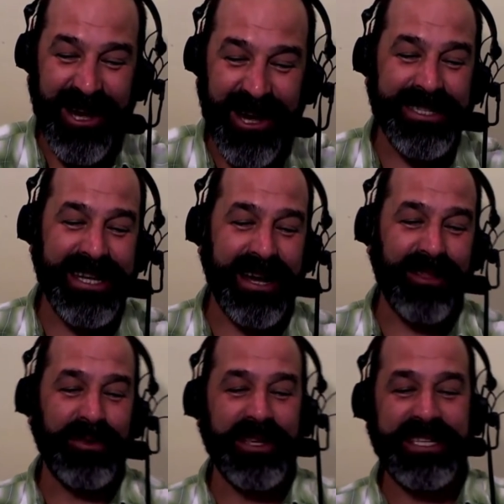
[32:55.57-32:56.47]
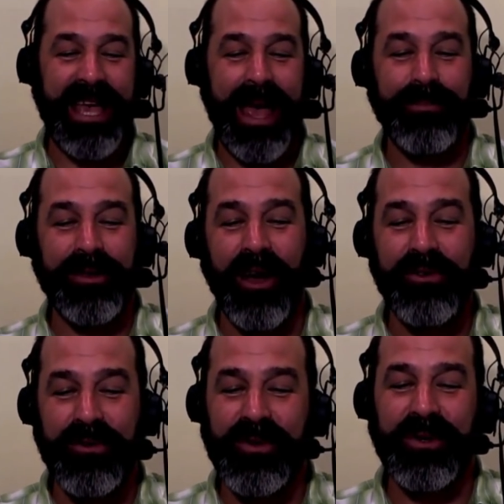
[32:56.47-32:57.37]
Jeremy's title on this Captain
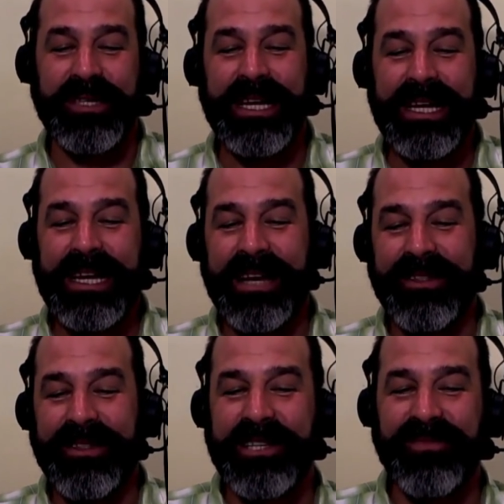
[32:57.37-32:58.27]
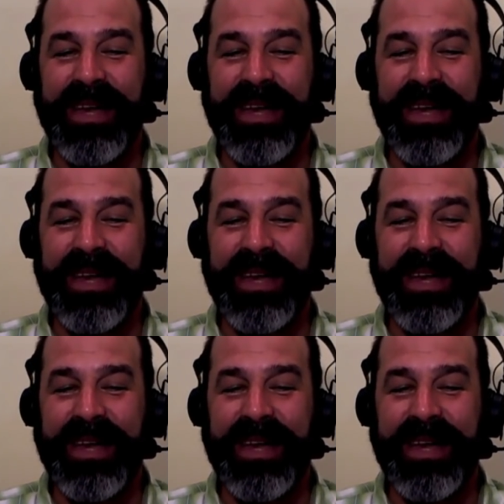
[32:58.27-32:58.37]
Undervolt and the RX